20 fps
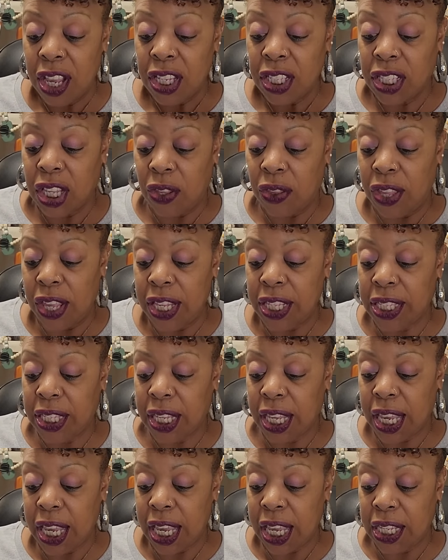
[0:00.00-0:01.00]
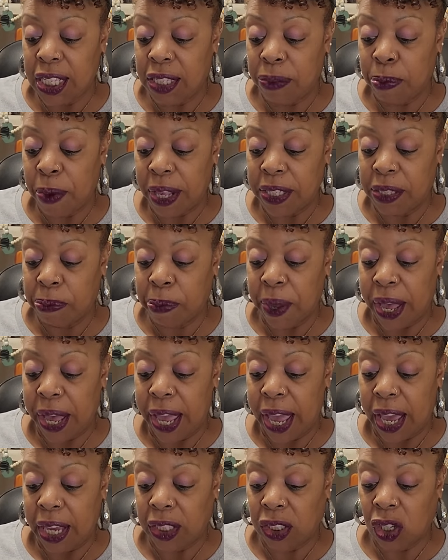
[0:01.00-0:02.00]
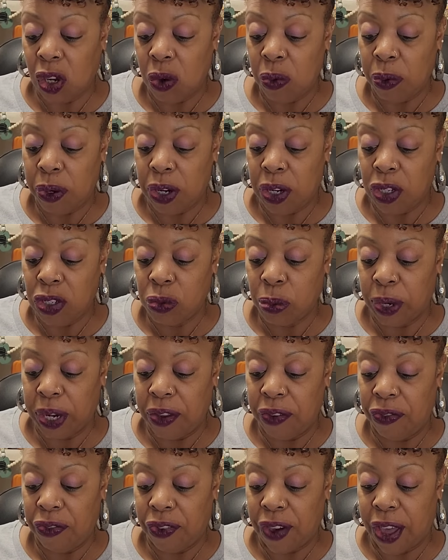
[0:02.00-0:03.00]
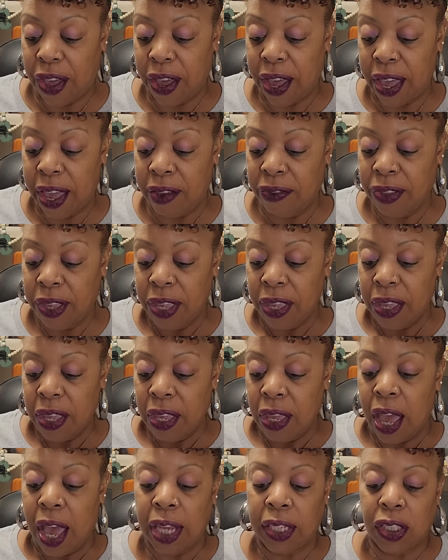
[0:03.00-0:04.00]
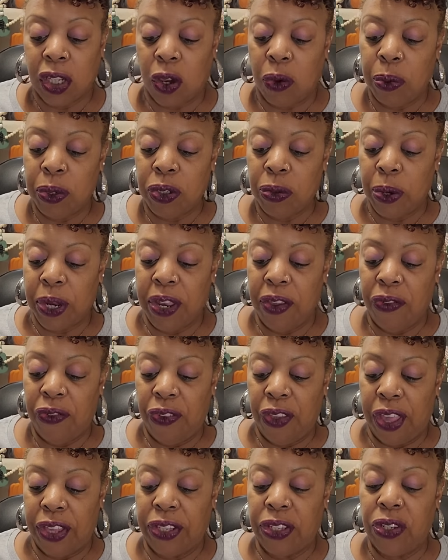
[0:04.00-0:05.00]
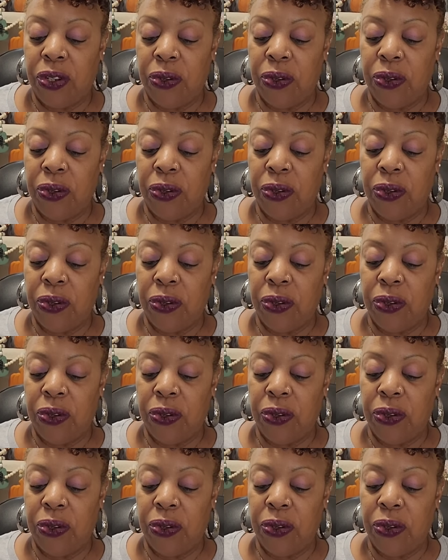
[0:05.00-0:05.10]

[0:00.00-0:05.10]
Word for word: So this is Best Buy October 25, October 25th,